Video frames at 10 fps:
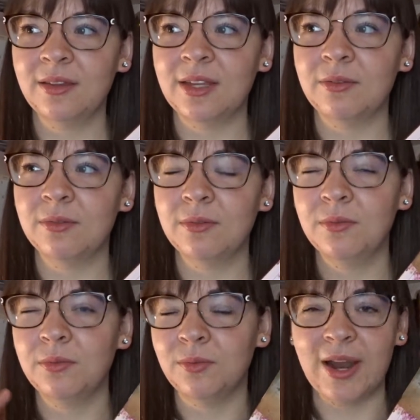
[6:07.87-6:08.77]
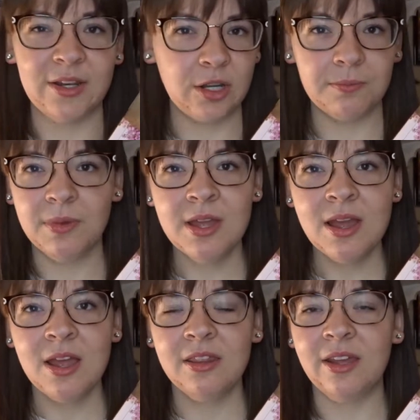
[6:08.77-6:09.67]
like random,
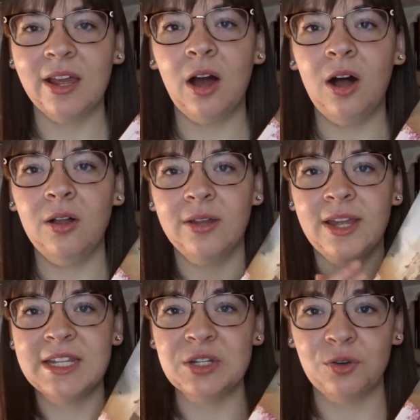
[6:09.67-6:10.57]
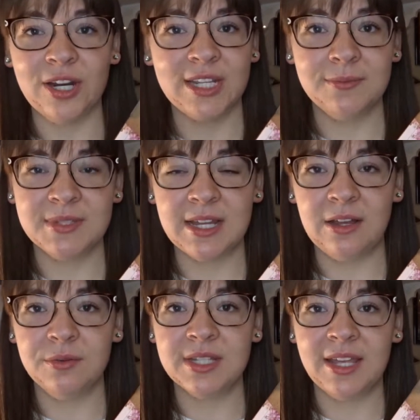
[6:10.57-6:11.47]
they all integrate
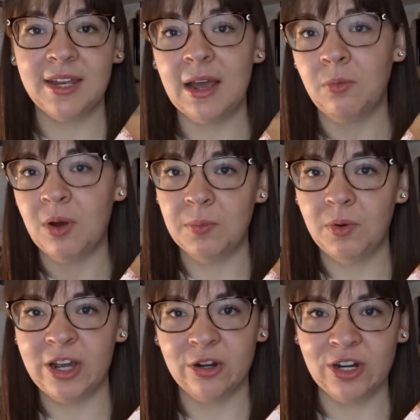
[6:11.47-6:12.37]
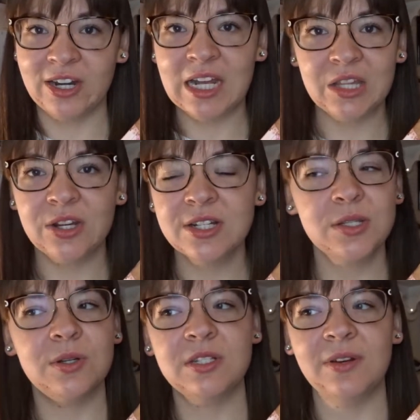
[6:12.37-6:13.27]
themselves in at one point or another,
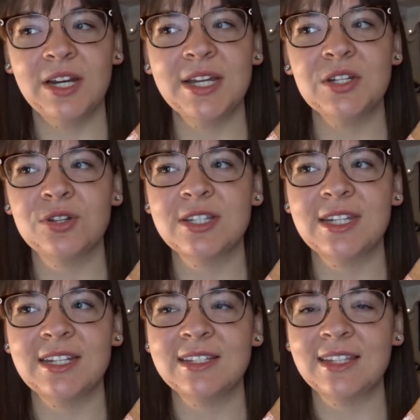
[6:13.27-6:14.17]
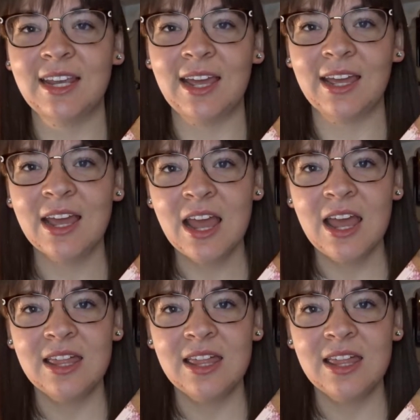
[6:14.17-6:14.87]
so it's very interesting seeing